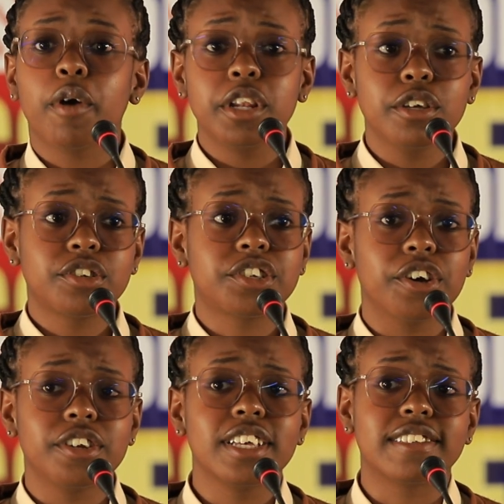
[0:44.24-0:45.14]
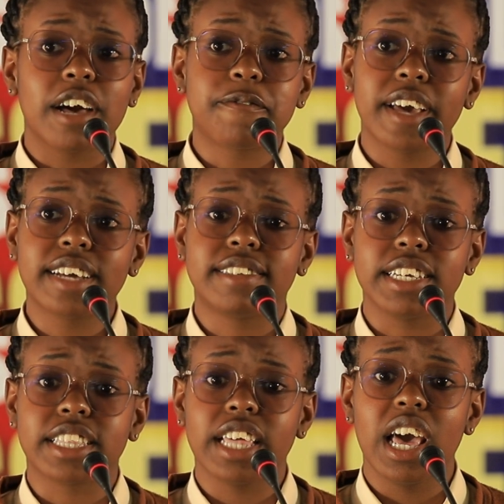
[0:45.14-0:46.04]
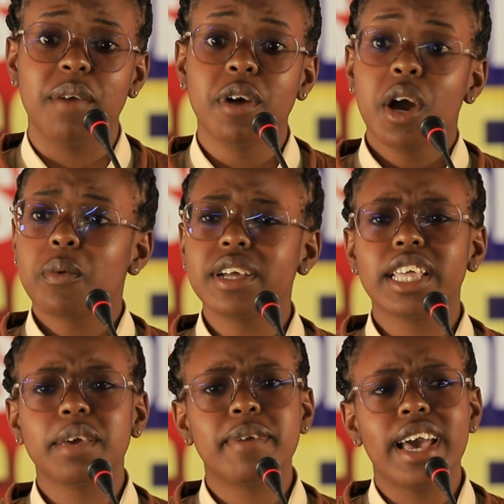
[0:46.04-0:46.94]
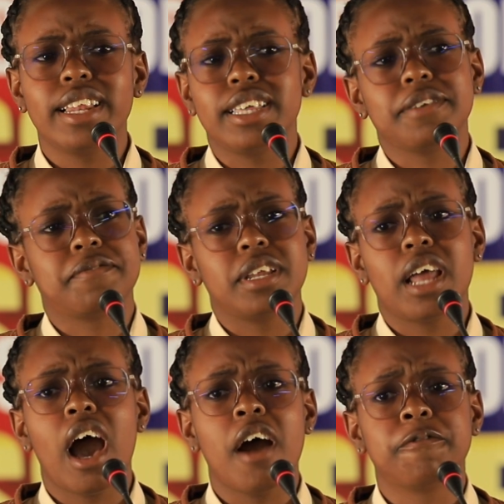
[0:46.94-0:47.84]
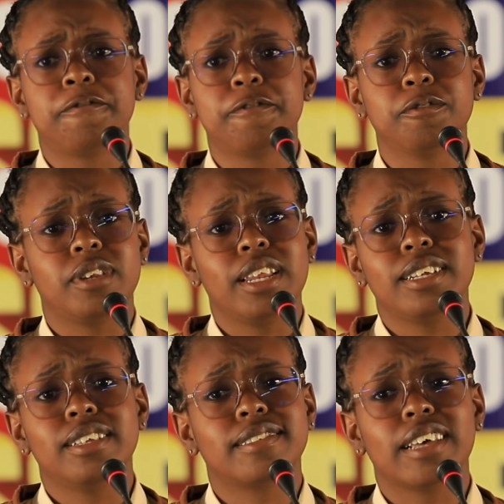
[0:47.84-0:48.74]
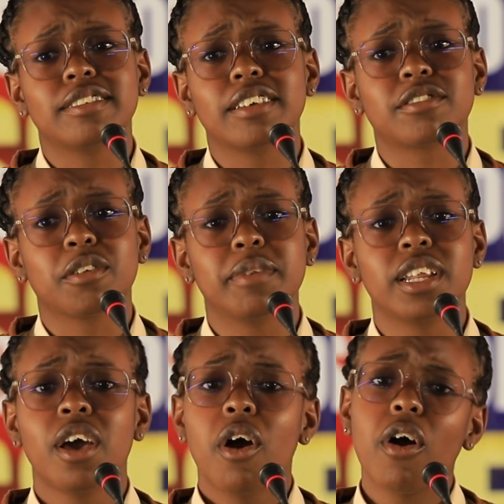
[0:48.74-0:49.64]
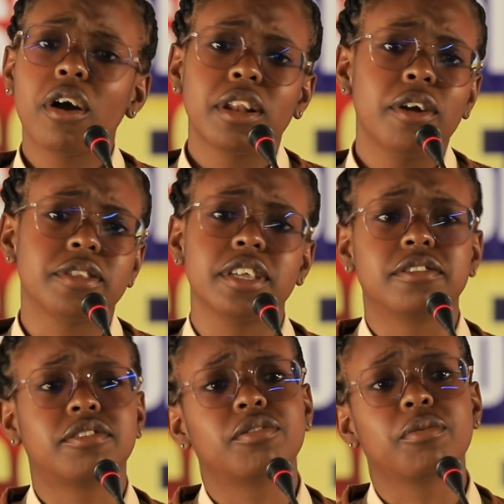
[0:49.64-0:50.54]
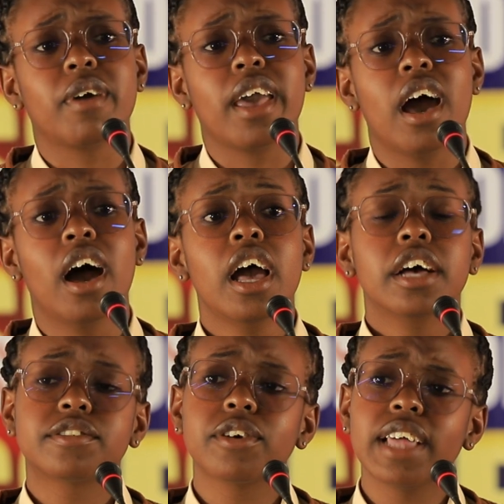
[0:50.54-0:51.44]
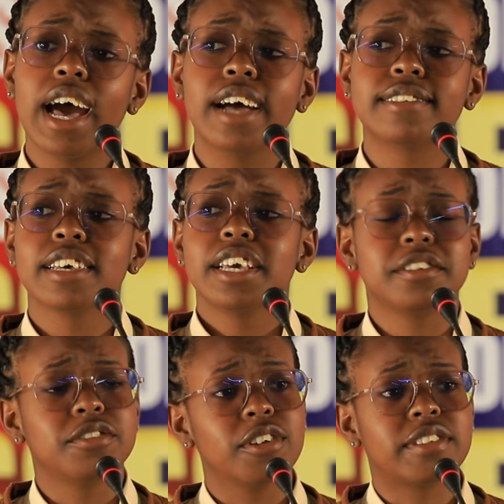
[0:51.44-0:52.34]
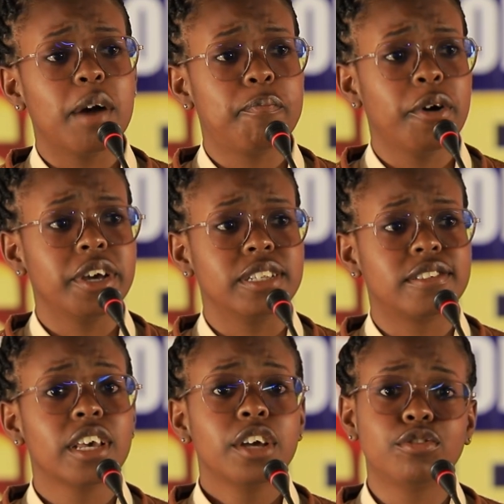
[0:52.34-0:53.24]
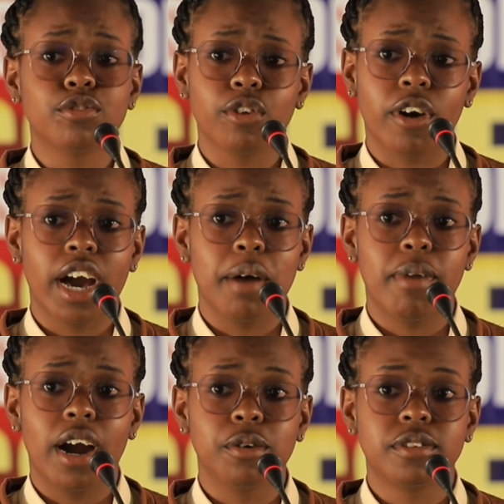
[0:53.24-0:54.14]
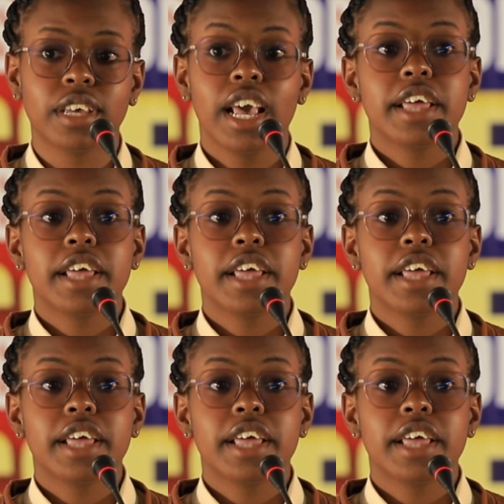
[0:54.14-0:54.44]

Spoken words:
pollution is affecting them when they barely even have food, ladies and gentlemen, or clothes to wear. So that is not a point to talk about.